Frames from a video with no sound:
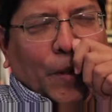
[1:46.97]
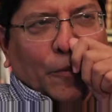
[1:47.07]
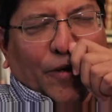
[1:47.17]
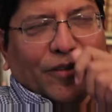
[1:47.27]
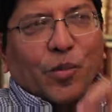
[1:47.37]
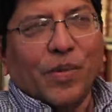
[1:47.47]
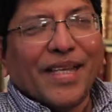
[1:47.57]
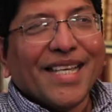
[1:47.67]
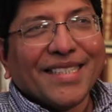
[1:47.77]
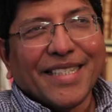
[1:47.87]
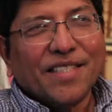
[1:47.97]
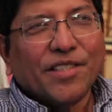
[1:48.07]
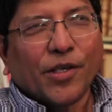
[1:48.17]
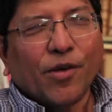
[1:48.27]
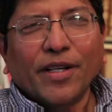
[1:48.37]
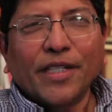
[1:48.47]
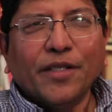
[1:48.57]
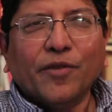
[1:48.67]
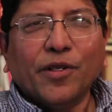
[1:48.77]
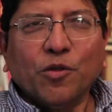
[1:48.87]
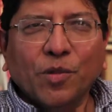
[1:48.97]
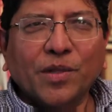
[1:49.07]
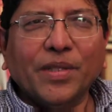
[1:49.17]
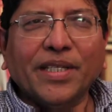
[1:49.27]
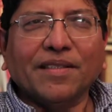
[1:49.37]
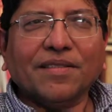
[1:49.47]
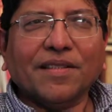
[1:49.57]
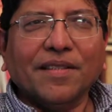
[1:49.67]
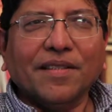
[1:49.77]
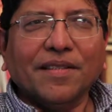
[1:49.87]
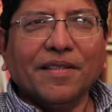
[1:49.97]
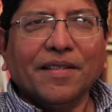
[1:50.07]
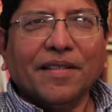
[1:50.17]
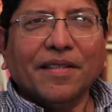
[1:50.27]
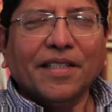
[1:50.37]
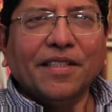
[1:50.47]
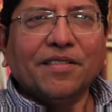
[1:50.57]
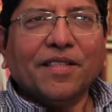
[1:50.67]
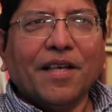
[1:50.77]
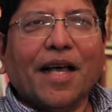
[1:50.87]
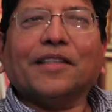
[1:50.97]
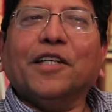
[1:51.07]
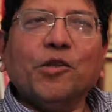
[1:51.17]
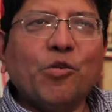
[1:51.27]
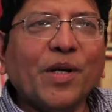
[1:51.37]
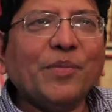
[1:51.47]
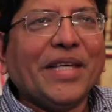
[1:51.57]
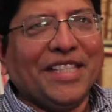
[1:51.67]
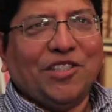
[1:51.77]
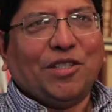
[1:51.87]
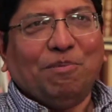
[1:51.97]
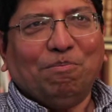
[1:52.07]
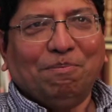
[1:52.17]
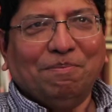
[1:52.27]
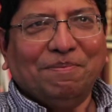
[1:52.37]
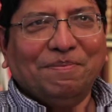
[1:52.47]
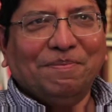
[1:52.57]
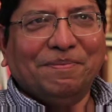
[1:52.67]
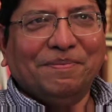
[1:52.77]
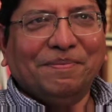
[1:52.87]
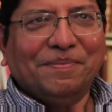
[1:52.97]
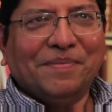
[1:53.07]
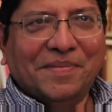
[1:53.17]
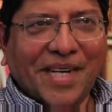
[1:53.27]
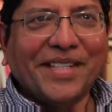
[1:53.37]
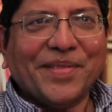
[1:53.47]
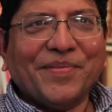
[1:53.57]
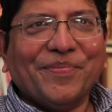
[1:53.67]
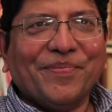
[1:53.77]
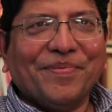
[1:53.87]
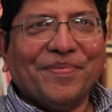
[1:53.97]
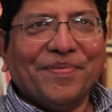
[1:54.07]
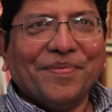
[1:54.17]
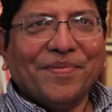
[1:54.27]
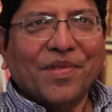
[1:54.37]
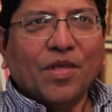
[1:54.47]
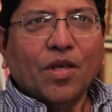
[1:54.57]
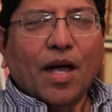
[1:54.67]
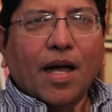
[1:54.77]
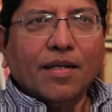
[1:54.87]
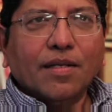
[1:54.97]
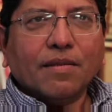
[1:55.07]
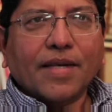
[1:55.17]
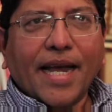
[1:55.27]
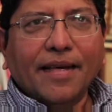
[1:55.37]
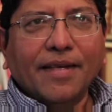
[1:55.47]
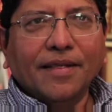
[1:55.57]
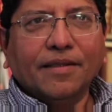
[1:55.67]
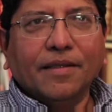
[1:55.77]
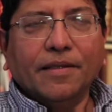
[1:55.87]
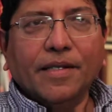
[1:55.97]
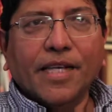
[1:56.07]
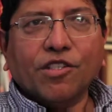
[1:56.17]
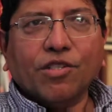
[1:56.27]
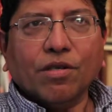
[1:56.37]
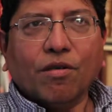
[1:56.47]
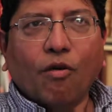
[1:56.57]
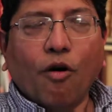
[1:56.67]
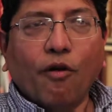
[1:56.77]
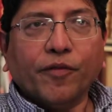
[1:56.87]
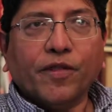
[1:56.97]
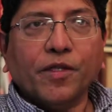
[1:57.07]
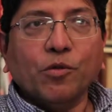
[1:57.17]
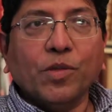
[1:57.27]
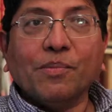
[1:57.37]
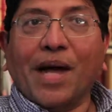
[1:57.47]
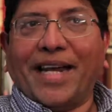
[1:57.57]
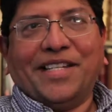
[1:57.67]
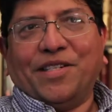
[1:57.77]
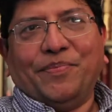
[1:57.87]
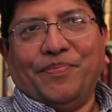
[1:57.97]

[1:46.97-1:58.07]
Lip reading: One of the biggest insecurity for human beings is other human beings. Right? Understanding the nature of the human mind